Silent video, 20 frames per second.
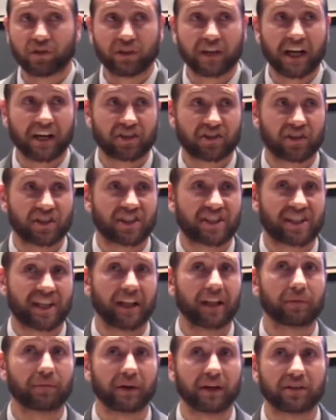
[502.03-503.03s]
you guys should
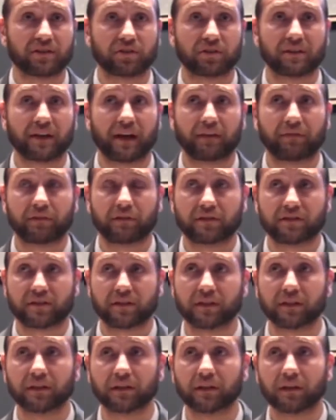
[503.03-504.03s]
celebrate your
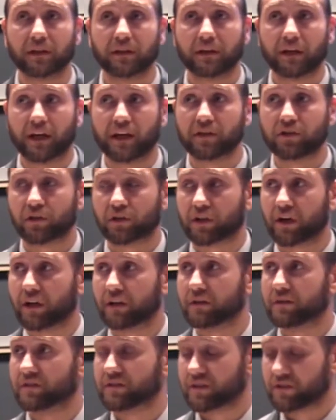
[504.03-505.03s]
diversity and your
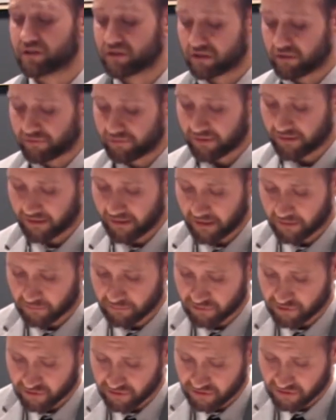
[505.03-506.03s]
colors and your different
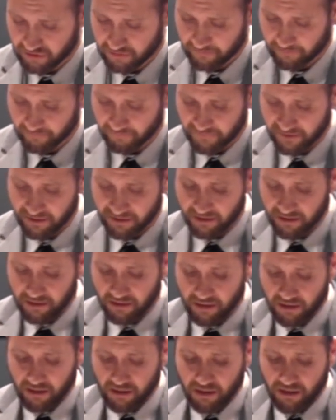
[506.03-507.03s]
languages.
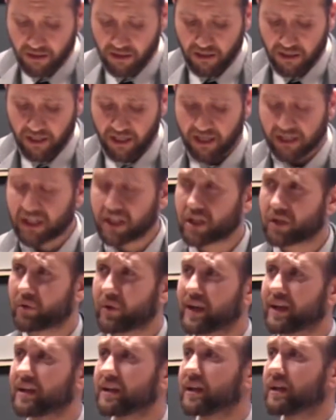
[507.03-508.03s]
And he
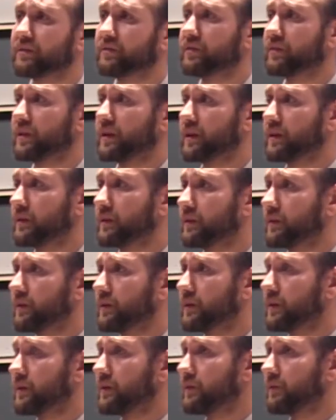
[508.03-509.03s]
created everything
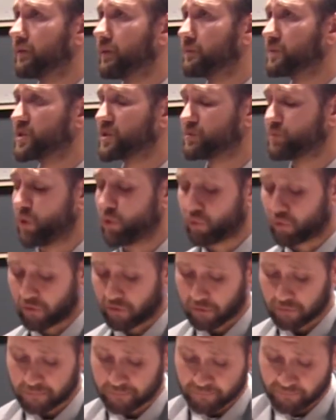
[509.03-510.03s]
from
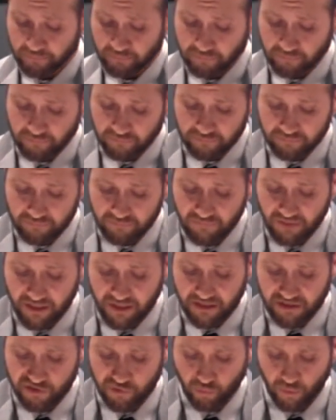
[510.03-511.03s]
smoke
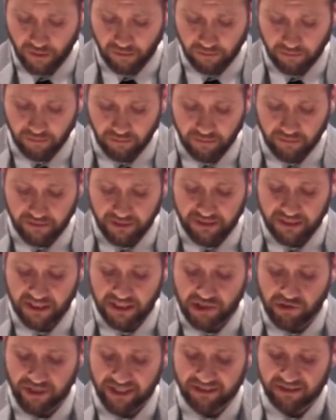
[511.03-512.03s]
as well. Then he
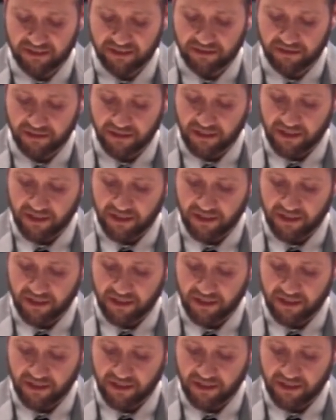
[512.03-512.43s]
directed